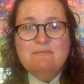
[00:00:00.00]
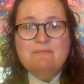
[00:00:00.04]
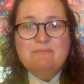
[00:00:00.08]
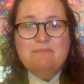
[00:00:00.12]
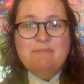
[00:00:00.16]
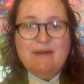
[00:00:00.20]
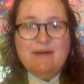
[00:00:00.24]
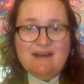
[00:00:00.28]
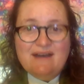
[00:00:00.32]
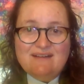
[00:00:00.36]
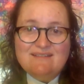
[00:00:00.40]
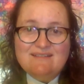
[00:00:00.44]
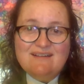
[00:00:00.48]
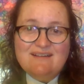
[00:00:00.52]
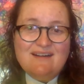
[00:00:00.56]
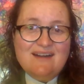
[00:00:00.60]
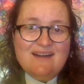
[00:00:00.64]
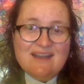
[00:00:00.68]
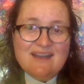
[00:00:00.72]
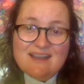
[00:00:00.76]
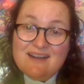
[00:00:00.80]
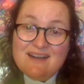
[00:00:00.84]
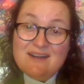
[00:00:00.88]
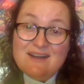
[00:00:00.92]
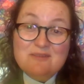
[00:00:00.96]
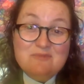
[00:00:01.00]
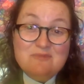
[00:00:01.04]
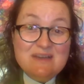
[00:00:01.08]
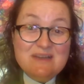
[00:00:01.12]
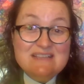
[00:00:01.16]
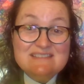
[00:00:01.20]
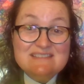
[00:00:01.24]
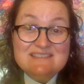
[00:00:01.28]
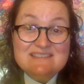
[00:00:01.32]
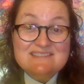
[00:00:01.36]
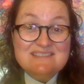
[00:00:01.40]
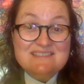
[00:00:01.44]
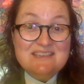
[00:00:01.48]
but I can't wait
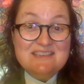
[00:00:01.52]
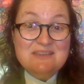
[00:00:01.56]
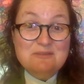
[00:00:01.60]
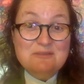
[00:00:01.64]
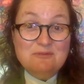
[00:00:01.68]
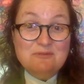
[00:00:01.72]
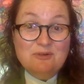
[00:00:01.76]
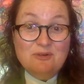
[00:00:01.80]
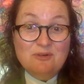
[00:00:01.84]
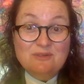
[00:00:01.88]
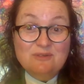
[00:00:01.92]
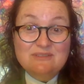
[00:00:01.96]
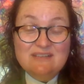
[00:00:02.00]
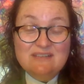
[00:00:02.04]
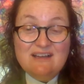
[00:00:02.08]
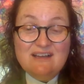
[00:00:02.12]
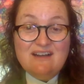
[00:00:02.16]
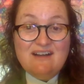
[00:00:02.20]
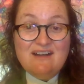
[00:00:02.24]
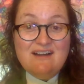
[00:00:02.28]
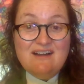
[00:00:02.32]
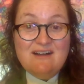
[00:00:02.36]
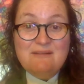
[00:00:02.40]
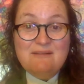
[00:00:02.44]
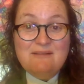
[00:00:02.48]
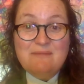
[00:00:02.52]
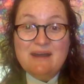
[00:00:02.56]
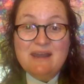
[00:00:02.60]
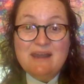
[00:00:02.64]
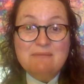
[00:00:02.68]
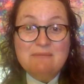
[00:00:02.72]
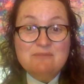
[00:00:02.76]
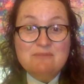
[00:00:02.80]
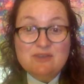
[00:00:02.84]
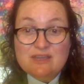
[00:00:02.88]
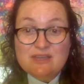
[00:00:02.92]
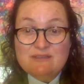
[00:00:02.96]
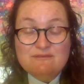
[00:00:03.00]
to see you all. And
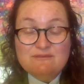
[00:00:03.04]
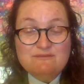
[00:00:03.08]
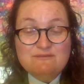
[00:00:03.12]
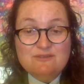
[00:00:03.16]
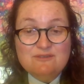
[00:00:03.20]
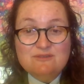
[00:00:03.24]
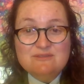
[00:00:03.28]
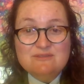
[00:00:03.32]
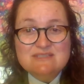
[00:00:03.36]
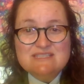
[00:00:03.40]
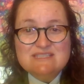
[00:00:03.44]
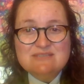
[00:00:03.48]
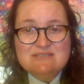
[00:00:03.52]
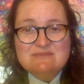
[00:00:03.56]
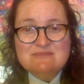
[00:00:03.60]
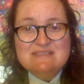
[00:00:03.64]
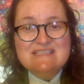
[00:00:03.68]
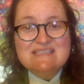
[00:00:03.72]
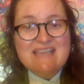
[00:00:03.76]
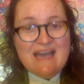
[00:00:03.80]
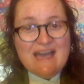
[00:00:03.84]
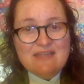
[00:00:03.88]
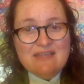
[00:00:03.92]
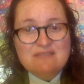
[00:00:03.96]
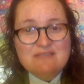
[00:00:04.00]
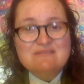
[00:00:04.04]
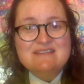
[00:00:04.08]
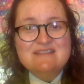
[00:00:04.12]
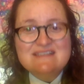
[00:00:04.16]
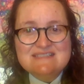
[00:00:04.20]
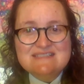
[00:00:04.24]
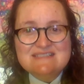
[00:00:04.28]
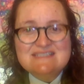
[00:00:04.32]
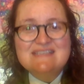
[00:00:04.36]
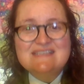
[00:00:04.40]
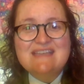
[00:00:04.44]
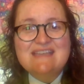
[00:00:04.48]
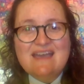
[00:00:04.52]
I'm looking forward to us gathering
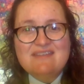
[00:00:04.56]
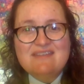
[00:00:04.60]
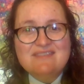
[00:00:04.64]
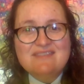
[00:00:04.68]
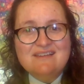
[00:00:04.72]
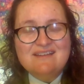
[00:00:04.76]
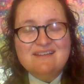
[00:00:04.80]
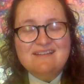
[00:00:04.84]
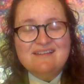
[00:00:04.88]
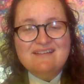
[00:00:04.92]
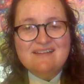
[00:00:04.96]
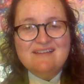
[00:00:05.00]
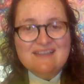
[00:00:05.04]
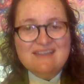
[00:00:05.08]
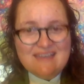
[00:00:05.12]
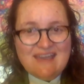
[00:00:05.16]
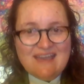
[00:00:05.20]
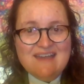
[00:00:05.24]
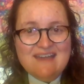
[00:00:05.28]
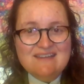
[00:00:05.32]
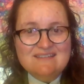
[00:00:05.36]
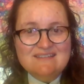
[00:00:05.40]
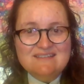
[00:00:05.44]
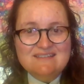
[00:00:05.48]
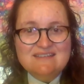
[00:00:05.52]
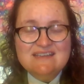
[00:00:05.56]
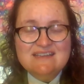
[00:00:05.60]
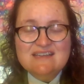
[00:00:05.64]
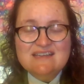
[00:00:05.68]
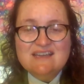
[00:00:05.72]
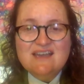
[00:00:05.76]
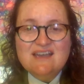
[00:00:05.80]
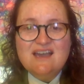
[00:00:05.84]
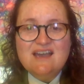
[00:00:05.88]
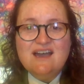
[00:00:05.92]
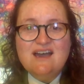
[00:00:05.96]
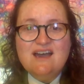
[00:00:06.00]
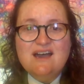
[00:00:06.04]
together again
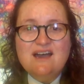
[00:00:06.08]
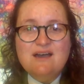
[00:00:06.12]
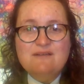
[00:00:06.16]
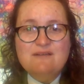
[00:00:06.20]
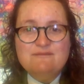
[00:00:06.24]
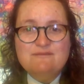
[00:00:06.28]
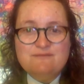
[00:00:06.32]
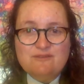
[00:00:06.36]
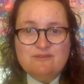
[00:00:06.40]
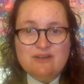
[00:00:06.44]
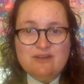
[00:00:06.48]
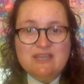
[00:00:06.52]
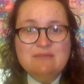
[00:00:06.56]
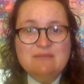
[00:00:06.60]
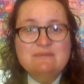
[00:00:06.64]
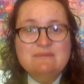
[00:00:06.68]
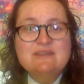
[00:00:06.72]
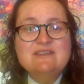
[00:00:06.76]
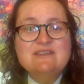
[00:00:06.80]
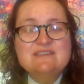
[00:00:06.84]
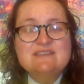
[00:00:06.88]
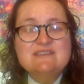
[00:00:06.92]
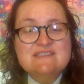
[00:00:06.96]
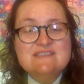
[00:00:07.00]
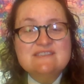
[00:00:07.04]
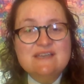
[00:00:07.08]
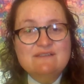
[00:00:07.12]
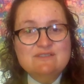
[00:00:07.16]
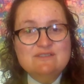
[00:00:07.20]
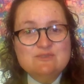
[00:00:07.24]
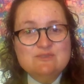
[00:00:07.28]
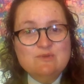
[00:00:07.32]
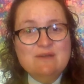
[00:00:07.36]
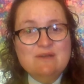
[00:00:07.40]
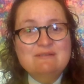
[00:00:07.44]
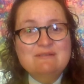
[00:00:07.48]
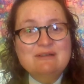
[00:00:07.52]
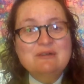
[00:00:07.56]
for a communion service
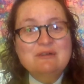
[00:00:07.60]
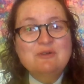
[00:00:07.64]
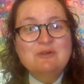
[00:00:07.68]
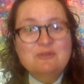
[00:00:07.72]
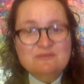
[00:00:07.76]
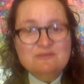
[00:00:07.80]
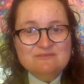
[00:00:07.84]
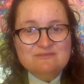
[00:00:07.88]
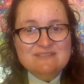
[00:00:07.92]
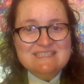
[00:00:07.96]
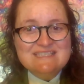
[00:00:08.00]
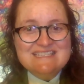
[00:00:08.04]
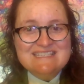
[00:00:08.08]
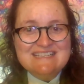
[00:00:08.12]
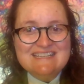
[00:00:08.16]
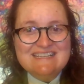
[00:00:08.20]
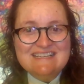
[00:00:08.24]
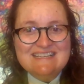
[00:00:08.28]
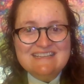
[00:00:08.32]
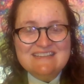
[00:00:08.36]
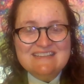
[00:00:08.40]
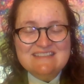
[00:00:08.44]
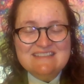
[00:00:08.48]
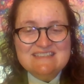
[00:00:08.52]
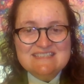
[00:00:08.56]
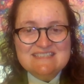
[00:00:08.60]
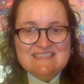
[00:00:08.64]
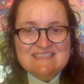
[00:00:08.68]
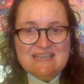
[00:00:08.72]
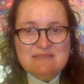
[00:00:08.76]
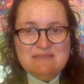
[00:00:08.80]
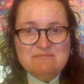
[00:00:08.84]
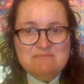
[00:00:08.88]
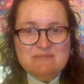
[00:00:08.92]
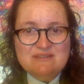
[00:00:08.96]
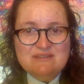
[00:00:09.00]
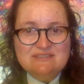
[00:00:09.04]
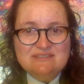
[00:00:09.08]
where we're all physically in the
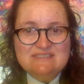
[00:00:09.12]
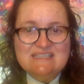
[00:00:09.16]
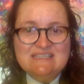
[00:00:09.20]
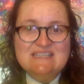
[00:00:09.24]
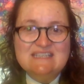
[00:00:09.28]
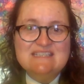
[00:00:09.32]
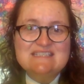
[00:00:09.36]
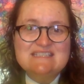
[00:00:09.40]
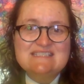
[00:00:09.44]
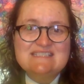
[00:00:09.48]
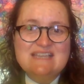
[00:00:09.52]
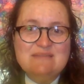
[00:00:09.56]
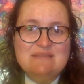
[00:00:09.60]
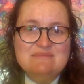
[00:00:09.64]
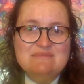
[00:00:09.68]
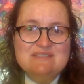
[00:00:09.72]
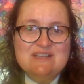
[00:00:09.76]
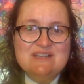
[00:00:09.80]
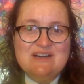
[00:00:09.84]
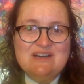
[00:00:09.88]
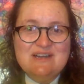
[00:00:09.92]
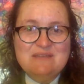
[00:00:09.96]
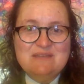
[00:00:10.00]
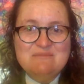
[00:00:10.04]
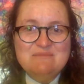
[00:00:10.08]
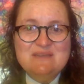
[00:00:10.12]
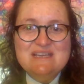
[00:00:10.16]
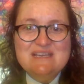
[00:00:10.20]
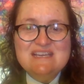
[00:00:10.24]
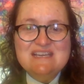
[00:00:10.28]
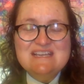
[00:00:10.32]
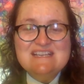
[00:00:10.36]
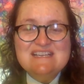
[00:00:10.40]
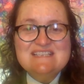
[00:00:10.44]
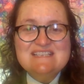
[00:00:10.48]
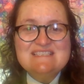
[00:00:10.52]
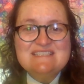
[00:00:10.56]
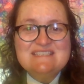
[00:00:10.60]
same building at the same time.
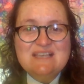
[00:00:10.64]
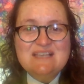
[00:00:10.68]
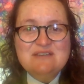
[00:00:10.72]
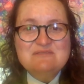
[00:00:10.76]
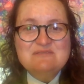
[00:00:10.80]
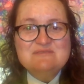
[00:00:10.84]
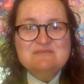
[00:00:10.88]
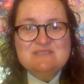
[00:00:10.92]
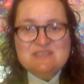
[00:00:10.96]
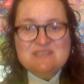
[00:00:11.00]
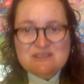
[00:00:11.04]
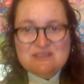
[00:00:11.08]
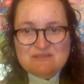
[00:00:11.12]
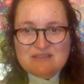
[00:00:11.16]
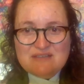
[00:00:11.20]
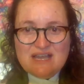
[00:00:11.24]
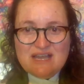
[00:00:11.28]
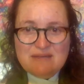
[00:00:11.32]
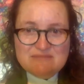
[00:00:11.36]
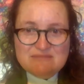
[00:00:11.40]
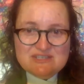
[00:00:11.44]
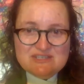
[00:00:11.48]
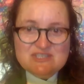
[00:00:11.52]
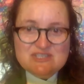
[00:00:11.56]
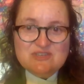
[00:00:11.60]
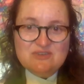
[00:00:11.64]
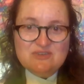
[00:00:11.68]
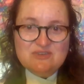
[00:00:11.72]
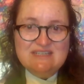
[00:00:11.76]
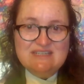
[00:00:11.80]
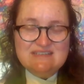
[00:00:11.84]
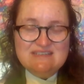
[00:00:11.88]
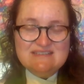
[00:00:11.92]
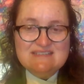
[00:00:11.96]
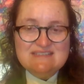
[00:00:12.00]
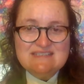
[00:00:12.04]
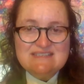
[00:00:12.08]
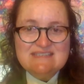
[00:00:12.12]
So do come and join
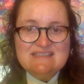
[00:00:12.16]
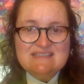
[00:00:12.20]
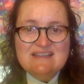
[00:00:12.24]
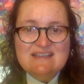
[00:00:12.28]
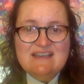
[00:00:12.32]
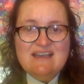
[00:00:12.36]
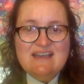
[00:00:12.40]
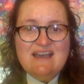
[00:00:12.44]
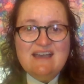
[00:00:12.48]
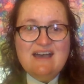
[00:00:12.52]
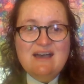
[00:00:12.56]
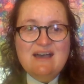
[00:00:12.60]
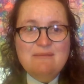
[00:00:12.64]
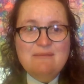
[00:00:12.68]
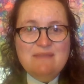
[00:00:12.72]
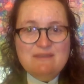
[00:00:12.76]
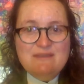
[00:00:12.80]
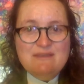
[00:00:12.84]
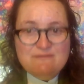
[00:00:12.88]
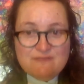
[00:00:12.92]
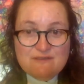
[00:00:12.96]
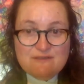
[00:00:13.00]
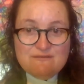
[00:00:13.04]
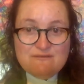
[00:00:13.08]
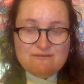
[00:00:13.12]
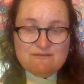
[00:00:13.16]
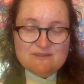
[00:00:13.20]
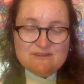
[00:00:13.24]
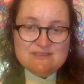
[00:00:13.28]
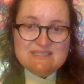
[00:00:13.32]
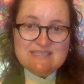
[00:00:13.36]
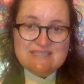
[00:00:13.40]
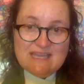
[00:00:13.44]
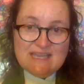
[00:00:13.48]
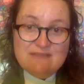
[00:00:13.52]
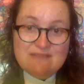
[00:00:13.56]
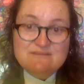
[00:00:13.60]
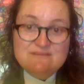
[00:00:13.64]
us if you feel
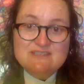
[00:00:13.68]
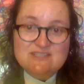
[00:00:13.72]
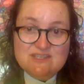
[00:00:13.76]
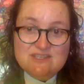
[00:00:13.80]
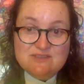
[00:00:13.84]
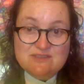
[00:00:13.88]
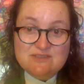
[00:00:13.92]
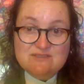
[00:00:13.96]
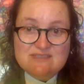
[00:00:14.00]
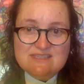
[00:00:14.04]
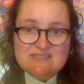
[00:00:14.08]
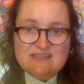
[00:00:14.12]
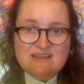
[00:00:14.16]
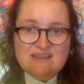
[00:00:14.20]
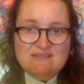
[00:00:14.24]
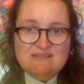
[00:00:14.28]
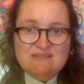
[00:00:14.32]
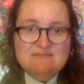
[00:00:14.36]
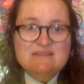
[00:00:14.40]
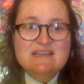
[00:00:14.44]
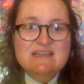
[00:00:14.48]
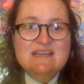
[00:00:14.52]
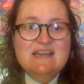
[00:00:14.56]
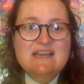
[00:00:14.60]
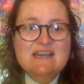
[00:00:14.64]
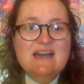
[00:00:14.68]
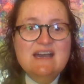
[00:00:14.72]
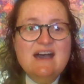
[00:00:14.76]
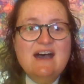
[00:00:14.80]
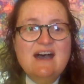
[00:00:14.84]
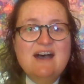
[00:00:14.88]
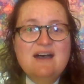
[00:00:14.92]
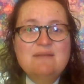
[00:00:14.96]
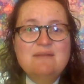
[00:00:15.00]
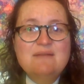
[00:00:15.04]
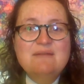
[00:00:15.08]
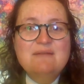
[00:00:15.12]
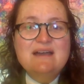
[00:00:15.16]
safe to do so.
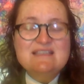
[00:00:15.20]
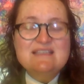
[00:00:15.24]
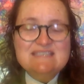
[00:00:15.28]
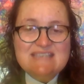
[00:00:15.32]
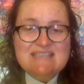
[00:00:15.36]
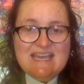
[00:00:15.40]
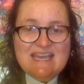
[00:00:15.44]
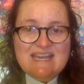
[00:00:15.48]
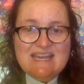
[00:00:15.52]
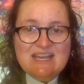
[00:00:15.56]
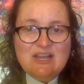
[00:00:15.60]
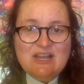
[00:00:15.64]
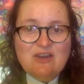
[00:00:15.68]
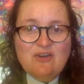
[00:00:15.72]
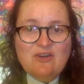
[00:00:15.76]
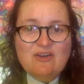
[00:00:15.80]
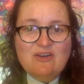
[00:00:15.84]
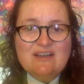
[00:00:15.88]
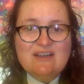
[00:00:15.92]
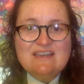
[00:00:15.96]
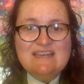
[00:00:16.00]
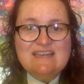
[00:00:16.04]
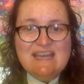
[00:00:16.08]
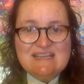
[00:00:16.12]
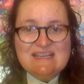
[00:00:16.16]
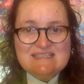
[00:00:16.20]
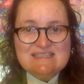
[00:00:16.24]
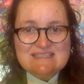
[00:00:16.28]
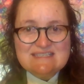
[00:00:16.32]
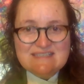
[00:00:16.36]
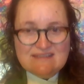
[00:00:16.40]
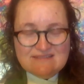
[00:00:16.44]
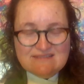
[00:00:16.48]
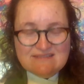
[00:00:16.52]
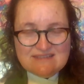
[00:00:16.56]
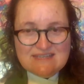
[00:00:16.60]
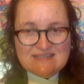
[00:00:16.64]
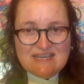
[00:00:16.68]
At 10 o'clock next
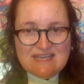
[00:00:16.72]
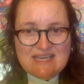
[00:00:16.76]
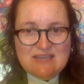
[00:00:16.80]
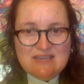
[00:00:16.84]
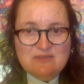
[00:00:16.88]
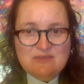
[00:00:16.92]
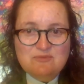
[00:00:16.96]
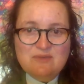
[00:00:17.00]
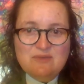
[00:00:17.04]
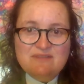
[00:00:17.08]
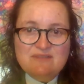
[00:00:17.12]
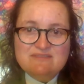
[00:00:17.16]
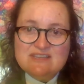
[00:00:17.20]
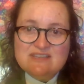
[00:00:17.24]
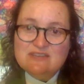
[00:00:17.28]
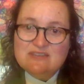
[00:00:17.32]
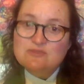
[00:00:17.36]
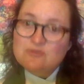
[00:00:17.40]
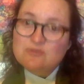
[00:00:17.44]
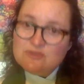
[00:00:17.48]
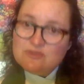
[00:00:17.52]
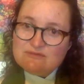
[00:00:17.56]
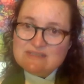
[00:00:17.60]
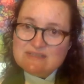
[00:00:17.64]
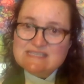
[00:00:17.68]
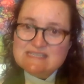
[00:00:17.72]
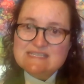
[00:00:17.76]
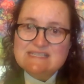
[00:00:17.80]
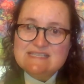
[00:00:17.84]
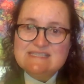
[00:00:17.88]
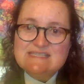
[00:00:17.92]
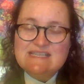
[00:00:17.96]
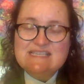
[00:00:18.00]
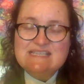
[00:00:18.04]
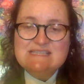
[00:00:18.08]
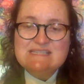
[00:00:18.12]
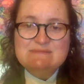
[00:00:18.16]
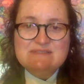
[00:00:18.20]
Sunday. We've done all the risk
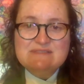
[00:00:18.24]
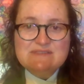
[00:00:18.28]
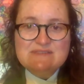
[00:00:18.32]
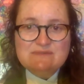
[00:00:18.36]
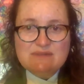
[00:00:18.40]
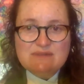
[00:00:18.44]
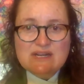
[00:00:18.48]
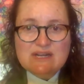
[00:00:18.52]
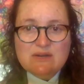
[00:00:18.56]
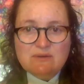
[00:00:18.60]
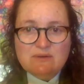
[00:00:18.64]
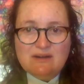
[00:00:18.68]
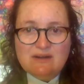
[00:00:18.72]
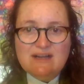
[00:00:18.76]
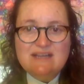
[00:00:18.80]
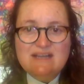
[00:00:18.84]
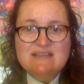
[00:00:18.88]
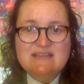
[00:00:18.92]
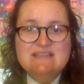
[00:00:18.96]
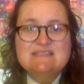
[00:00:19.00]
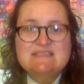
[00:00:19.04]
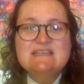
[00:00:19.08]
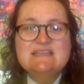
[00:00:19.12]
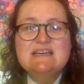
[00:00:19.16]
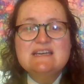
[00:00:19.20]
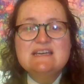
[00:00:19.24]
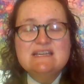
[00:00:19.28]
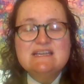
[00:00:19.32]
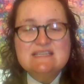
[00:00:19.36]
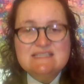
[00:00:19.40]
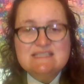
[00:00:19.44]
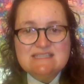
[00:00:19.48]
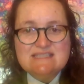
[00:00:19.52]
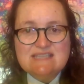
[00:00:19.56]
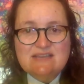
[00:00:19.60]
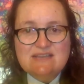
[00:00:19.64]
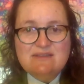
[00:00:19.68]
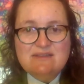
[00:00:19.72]
assessments required,
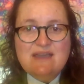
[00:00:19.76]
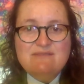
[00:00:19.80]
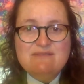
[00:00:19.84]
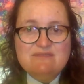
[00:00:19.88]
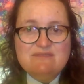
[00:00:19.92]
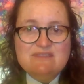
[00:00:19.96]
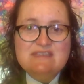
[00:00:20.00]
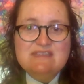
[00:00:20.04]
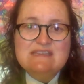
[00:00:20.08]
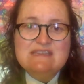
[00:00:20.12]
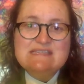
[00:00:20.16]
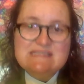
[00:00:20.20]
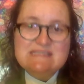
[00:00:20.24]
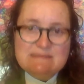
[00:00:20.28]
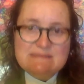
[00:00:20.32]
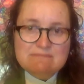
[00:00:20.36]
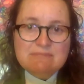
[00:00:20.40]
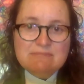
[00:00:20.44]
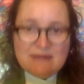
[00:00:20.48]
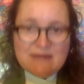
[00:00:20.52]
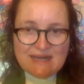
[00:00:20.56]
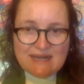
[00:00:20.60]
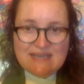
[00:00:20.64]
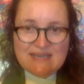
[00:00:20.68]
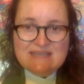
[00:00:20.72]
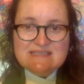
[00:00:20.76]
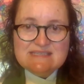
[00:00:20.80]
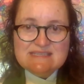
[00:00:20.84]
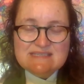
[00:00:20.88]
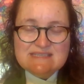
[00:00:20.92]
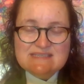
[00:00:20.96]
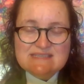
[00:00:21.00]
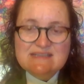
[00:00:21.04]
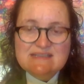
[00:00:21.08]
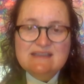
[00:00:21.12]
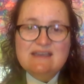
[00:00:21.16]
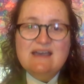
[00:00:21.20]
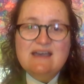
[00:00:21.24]
so everything's in place.